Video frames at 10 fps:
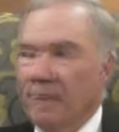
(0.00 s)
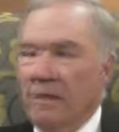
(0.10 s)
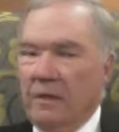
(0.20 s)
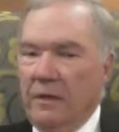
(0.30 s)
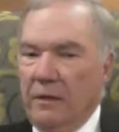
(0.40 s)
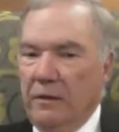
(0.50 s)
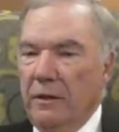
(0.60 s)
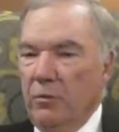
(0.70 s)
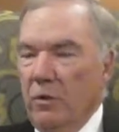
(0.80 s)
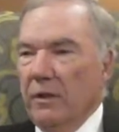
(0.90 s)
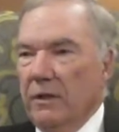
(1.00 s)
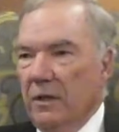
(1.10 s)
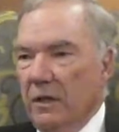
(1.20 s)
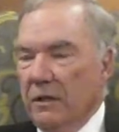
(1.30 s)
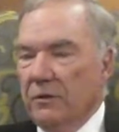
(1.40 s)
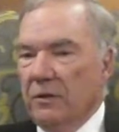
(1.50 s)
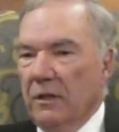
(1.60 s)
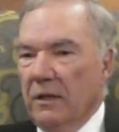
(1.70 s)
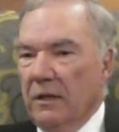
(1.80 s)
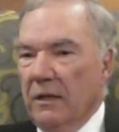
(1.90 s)
It really does.
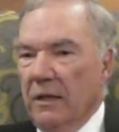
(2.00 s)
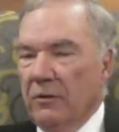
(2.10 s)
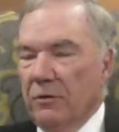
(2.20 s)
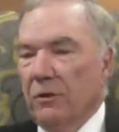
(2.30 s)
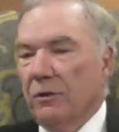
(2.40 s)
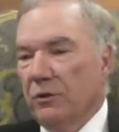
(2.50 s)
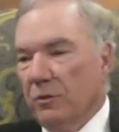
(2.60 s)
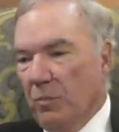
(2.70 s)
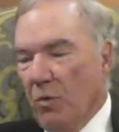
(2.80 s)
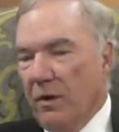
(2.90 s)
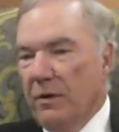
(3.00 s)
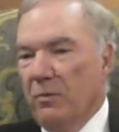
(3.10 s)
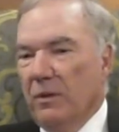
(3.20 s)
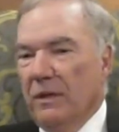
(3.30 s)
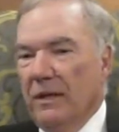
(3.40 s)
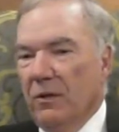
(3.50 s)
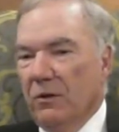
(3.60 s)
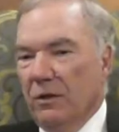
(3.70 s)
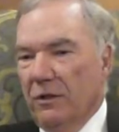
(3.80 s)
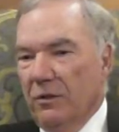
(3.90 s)
I was a little disappointed when they
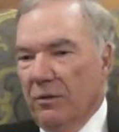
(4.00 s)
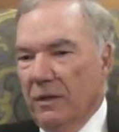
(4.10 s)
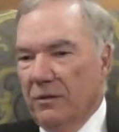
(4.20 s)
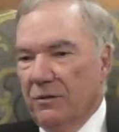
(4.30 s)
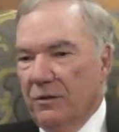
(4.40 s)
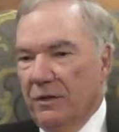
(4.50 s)
held the U.S.